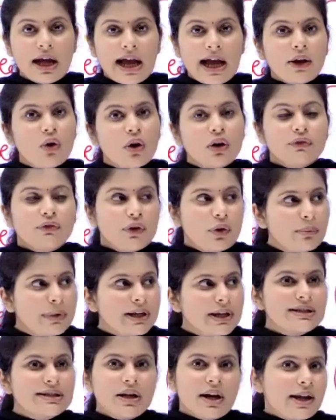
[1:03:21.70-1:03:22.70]
I got from
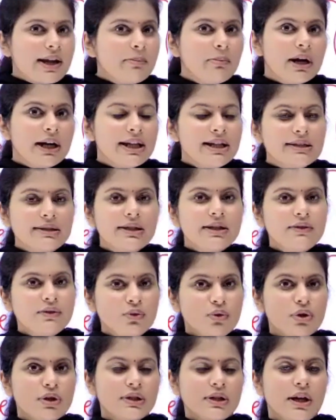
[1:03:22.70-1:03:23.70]
my study buddies. These
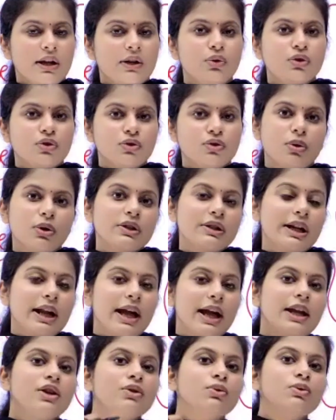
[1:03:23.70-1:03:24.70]
notes are those notes that
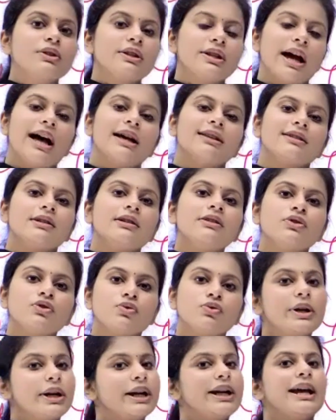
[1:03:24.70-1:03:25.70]
I used as a
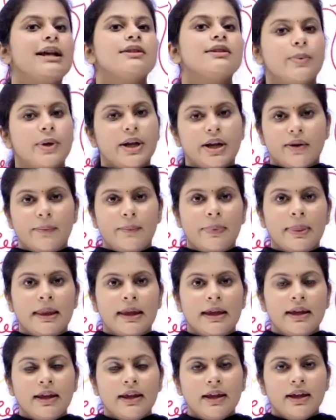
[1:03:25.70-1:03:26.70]
student as well.
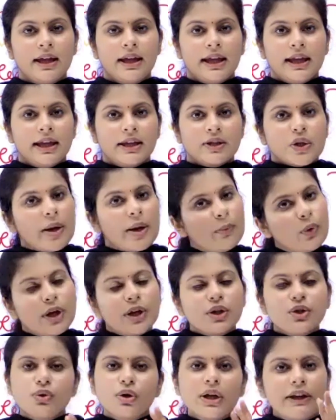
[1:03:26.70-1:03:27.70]
So I'm
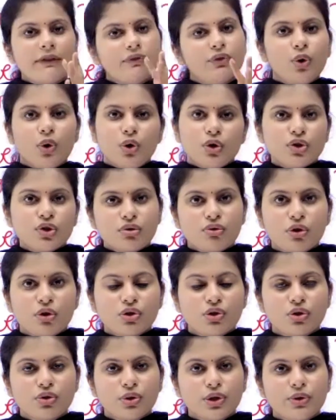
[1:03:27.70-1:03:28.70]
going to give those
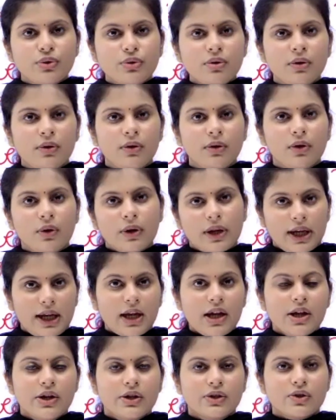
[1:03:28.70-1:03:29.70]
notes to you.
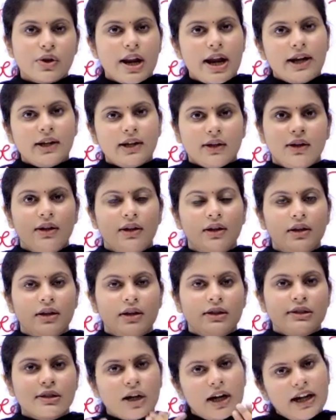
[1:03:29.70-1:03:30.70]
Okay. So let
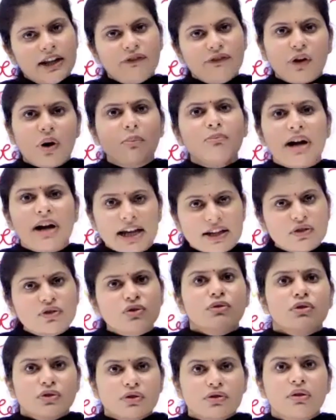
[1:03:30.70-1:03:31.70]
study from my
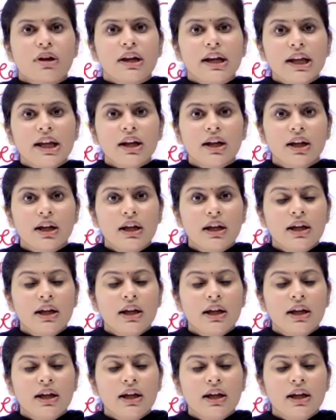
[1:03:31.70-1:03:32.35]
source only.